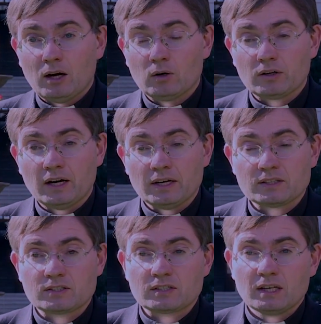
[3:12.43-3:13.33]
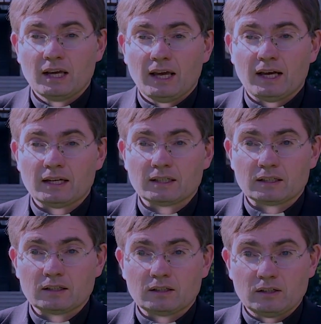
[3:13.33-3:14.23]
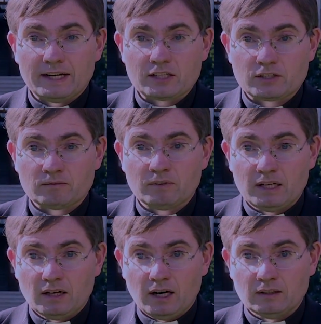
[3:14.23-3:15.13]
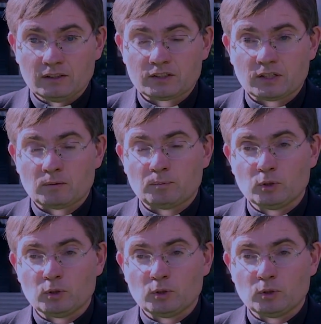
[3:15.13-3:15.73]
organised a collection in Ireland and